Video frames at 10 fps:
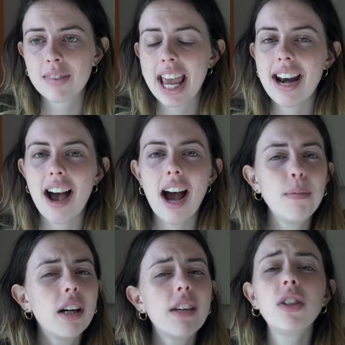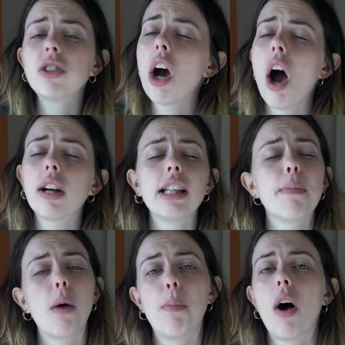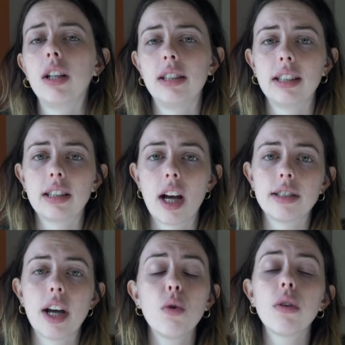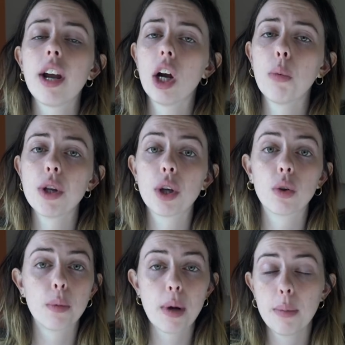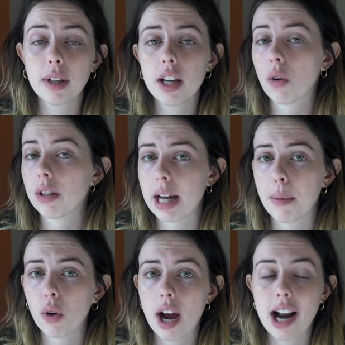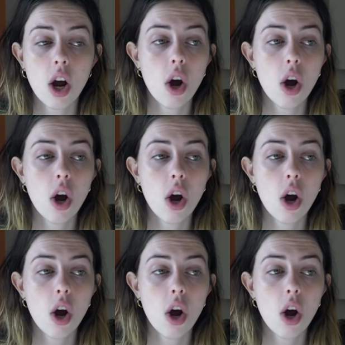And I'm not even talking about politics, guys. I don't care whether you're a Republican or a Democrat